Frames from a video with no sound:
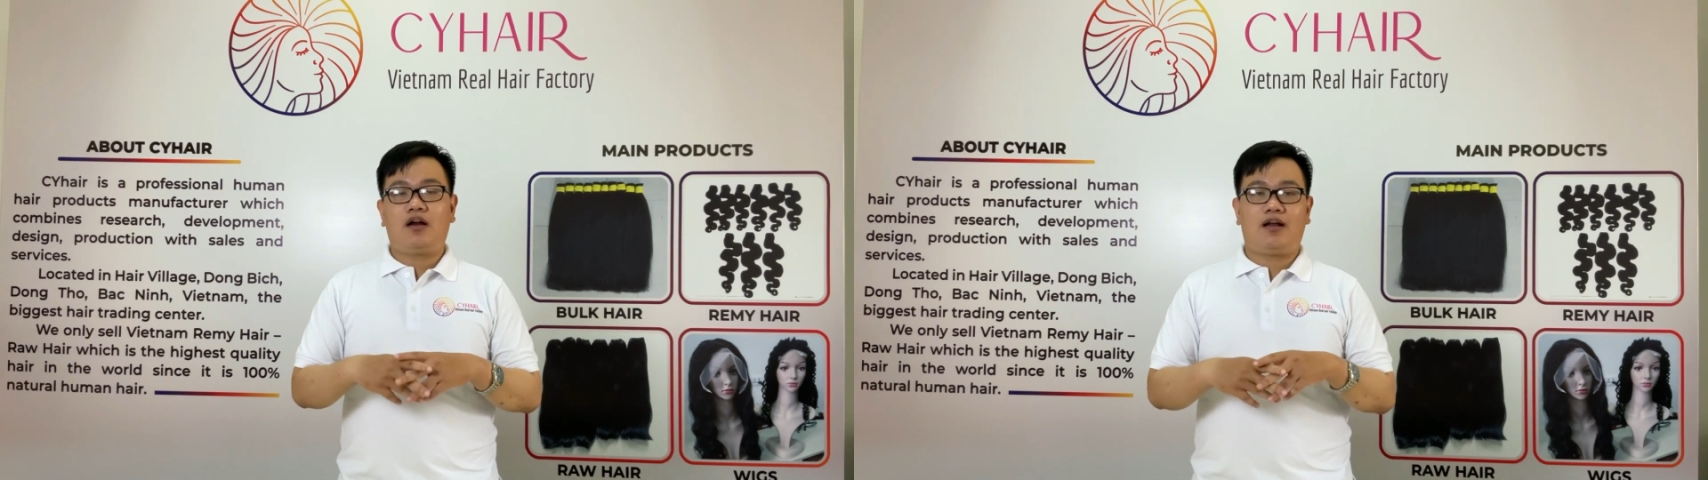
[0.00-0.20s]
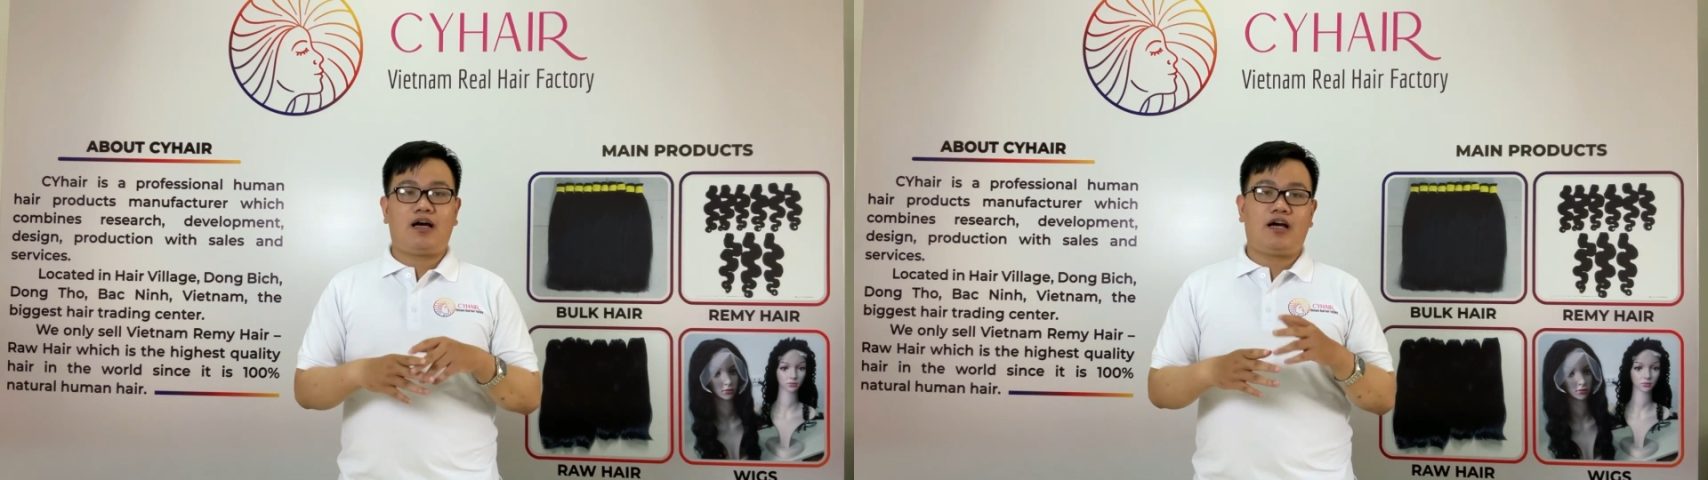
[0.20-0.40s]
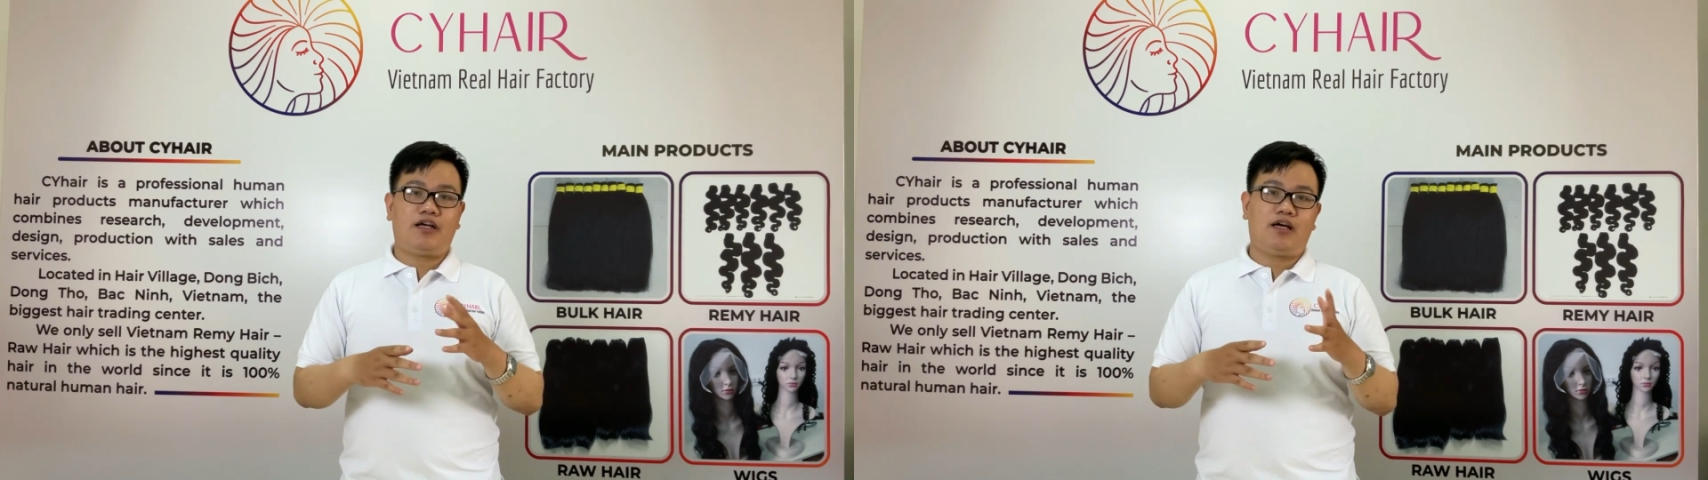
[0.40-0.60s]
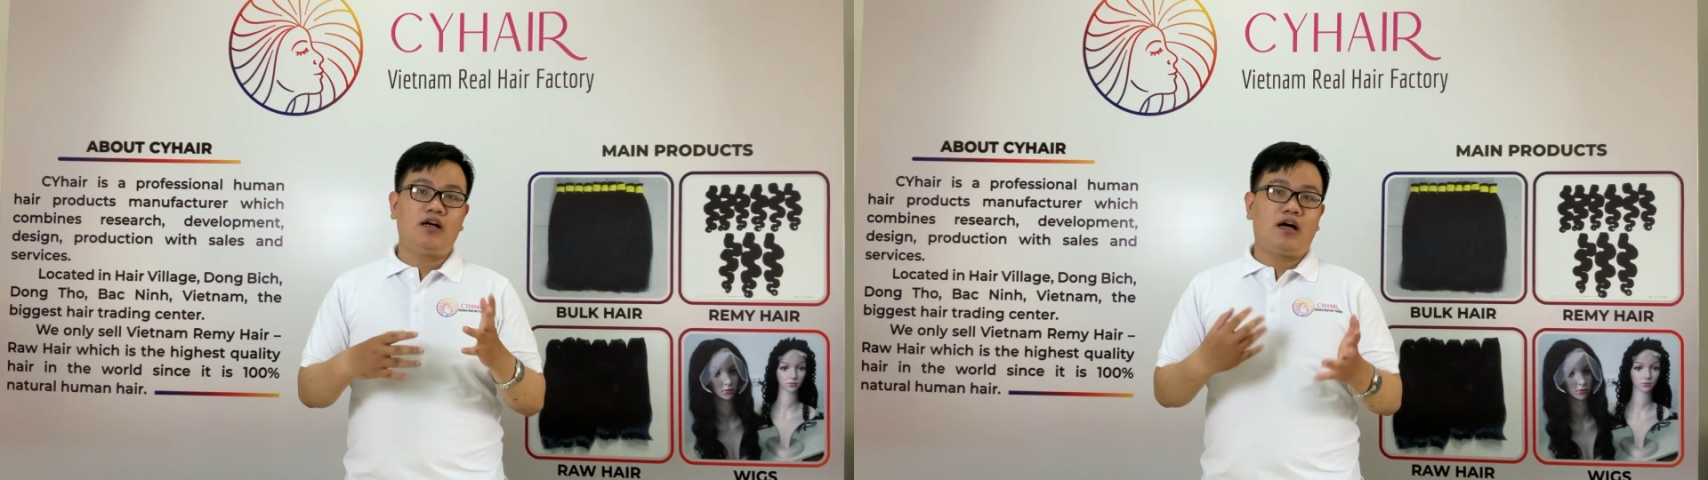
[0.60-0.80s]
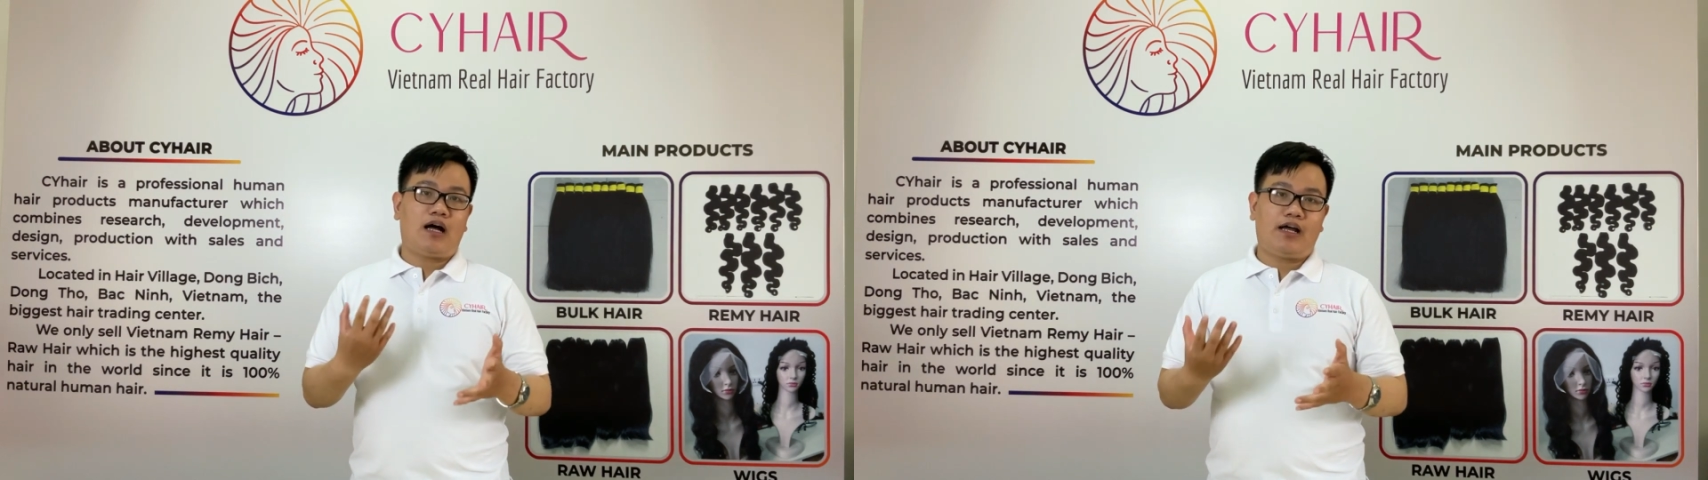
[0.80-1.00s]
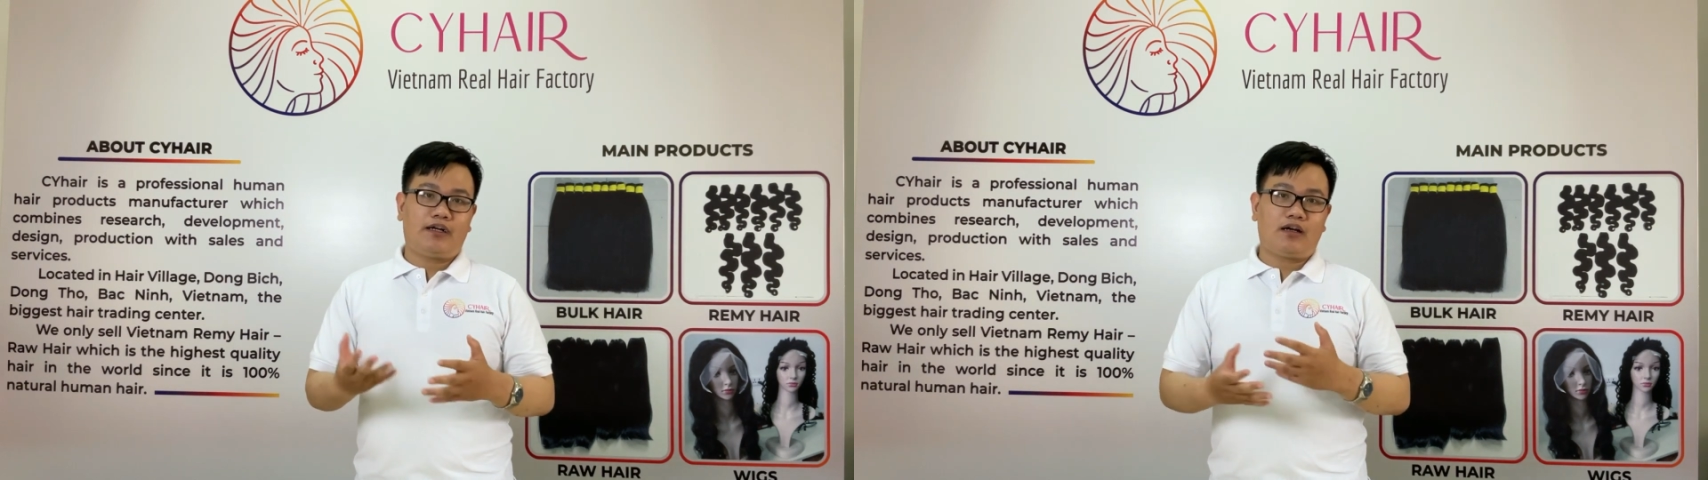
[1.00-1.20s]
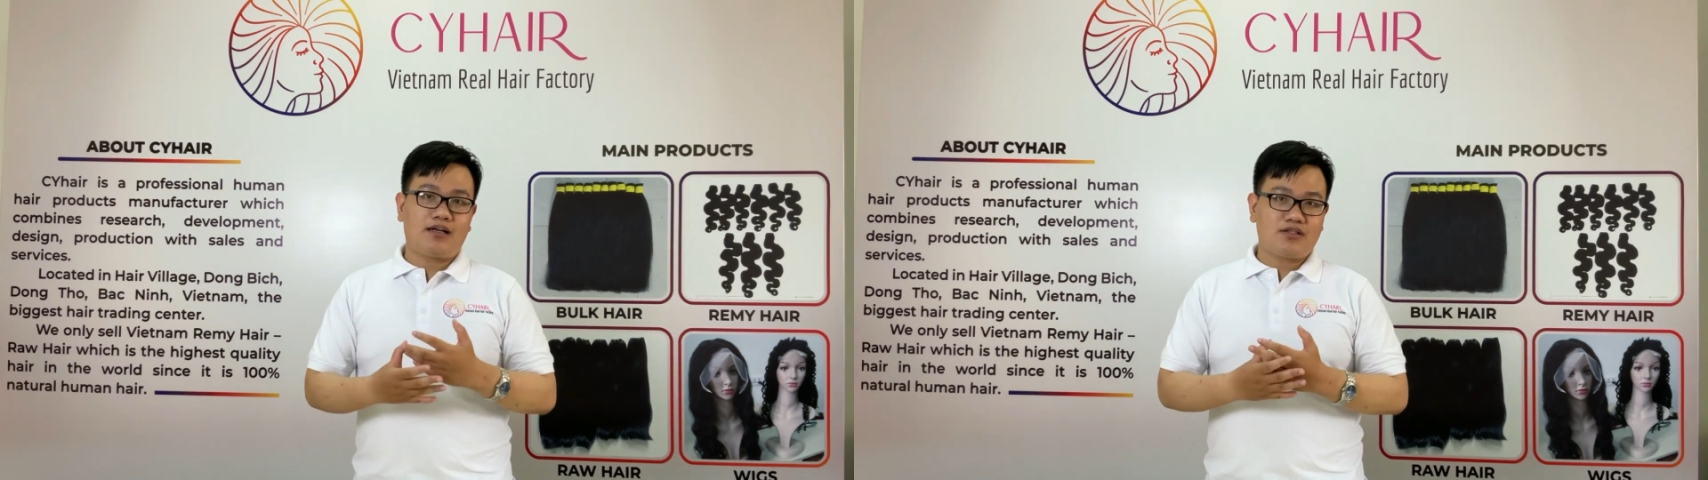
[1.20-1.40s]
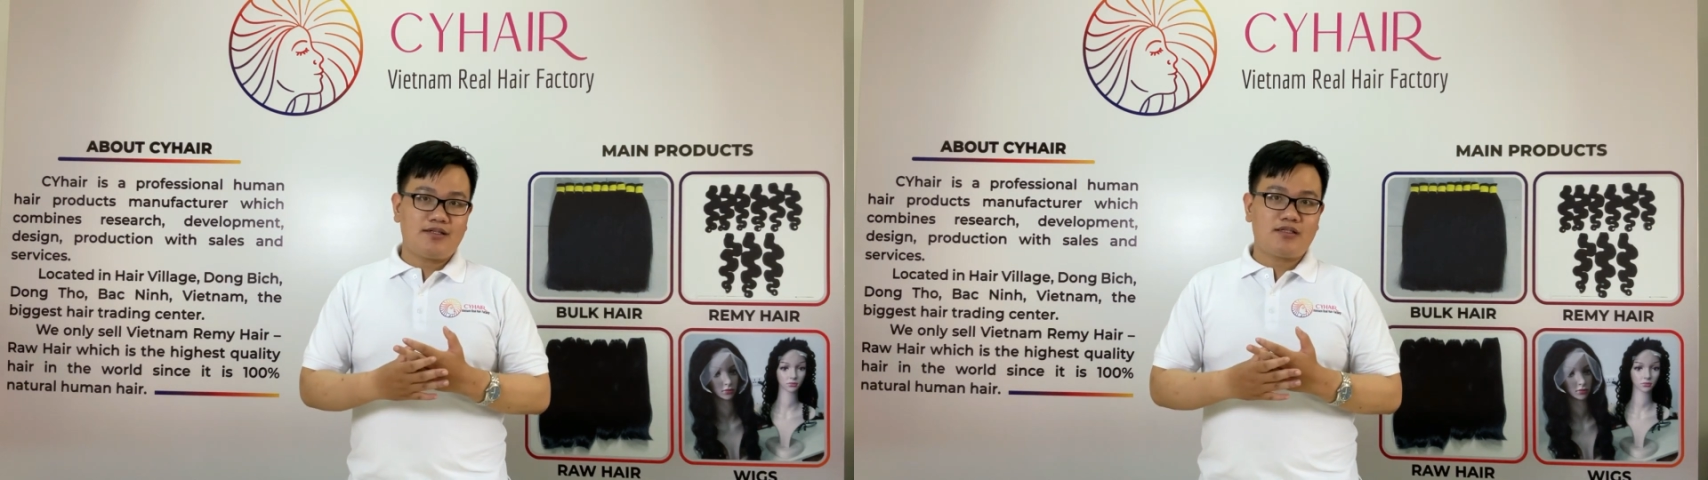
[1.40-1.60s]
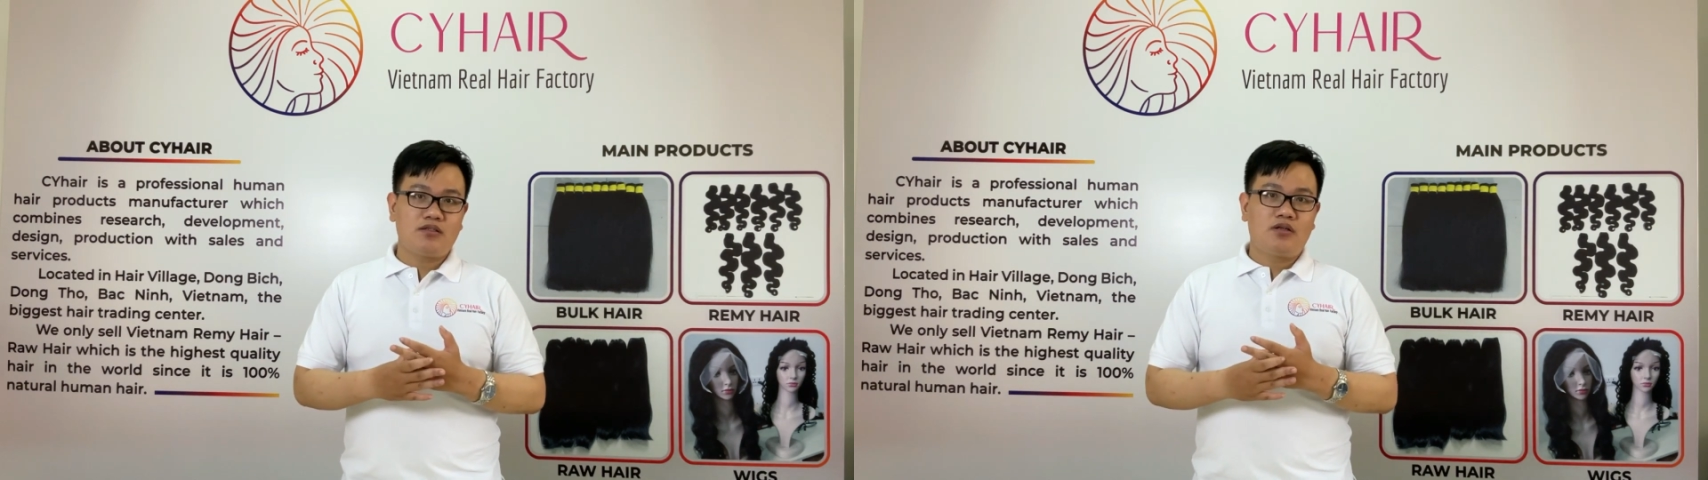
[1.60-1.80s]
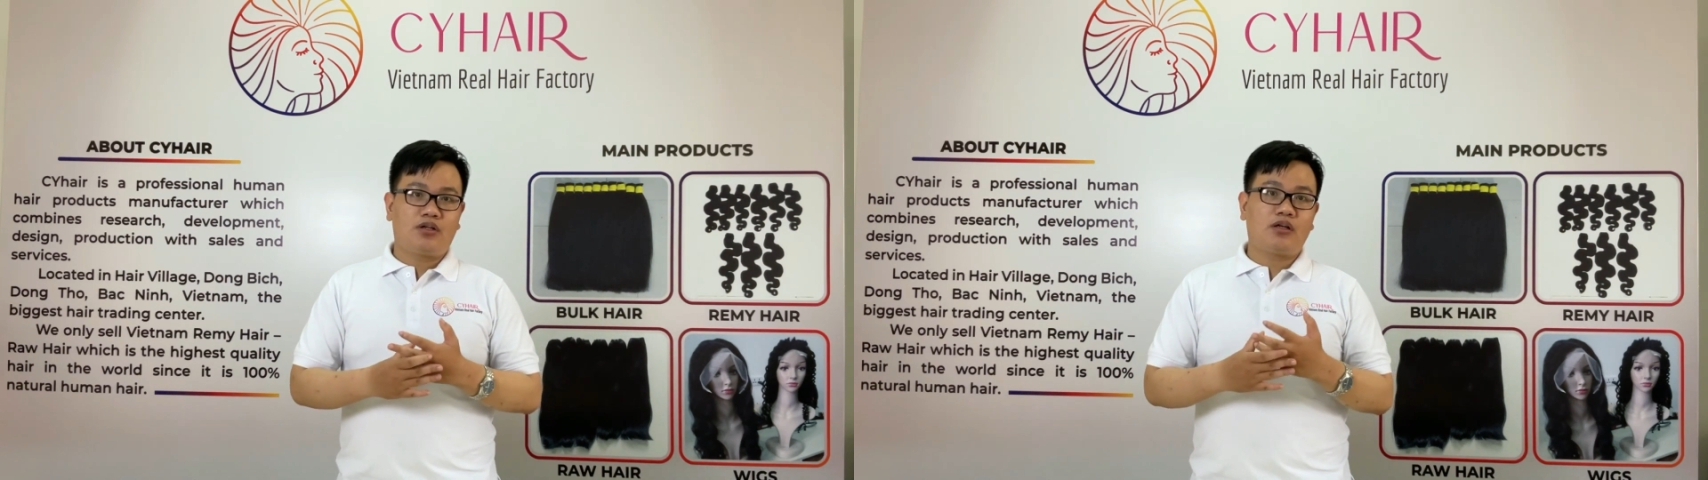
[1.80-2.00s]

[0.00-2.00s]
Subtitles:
like eyeglasses,